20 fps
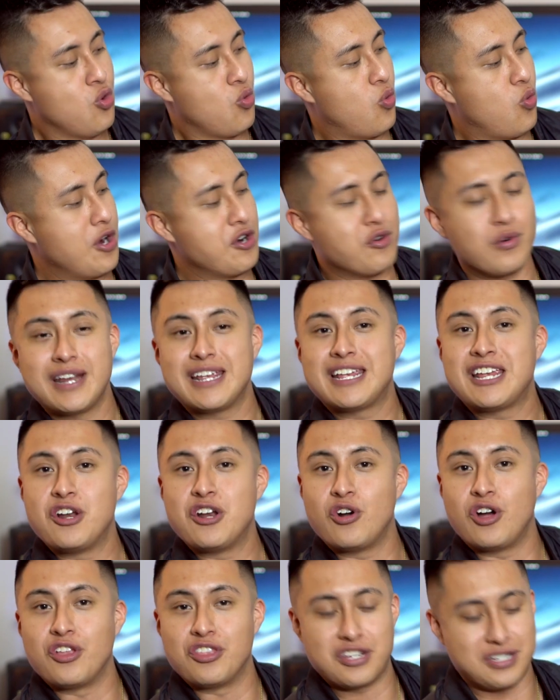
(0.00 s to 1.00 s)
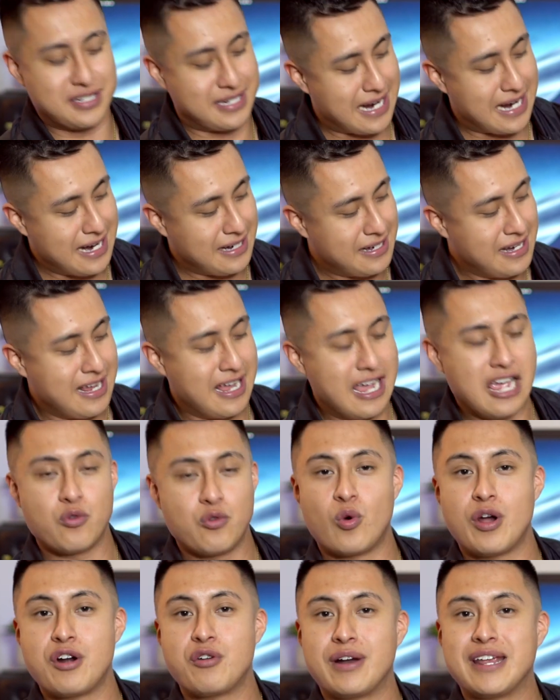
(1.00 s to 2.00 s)
one right here on the side
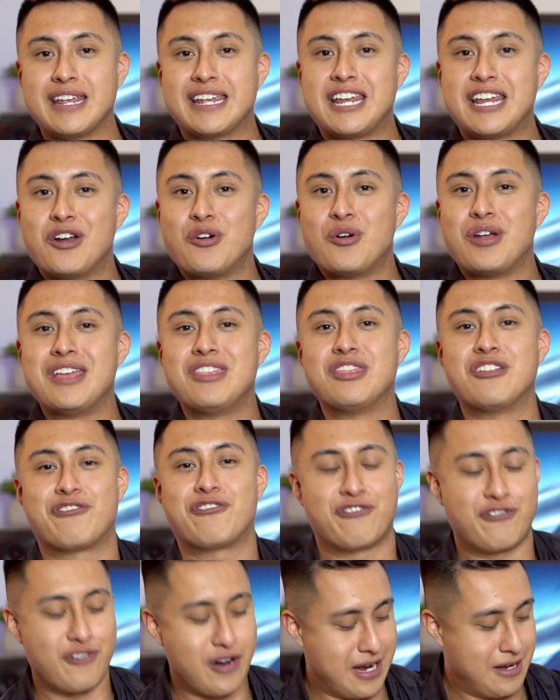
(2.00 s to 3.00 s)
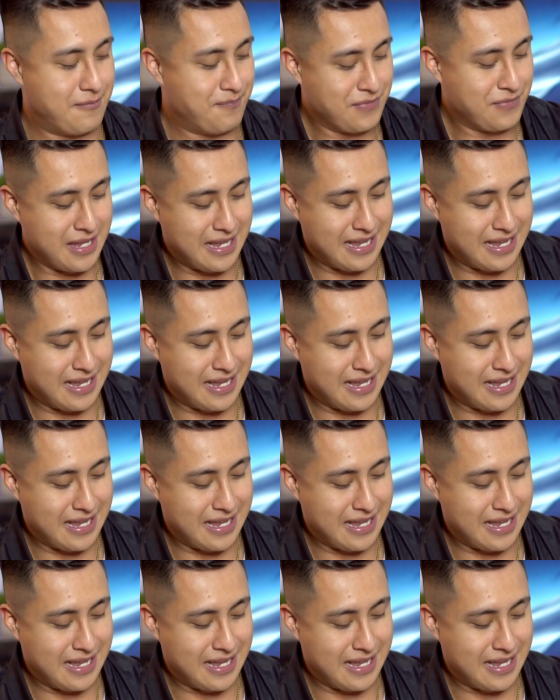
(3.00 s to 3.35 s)
and one right here in the front.